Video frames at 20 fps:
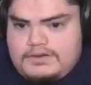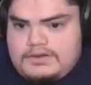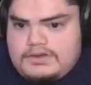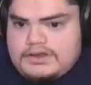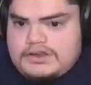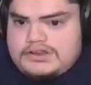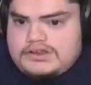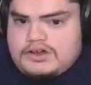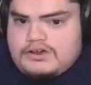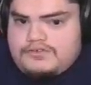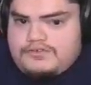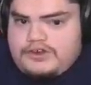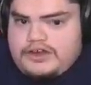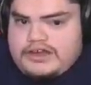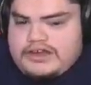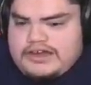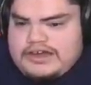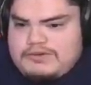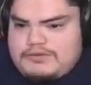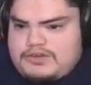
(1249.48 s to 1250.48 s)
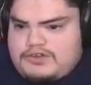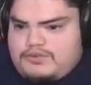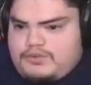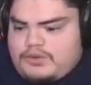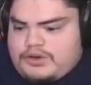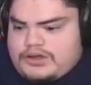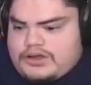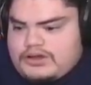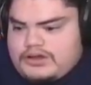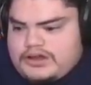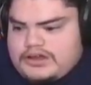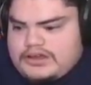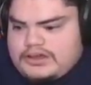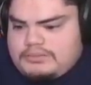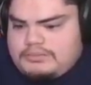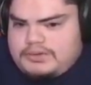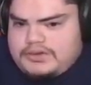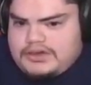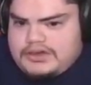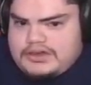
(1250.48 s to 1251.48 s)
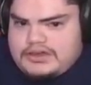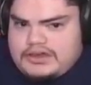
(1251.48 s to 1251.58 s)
Let's go, Frank. I would have won already, but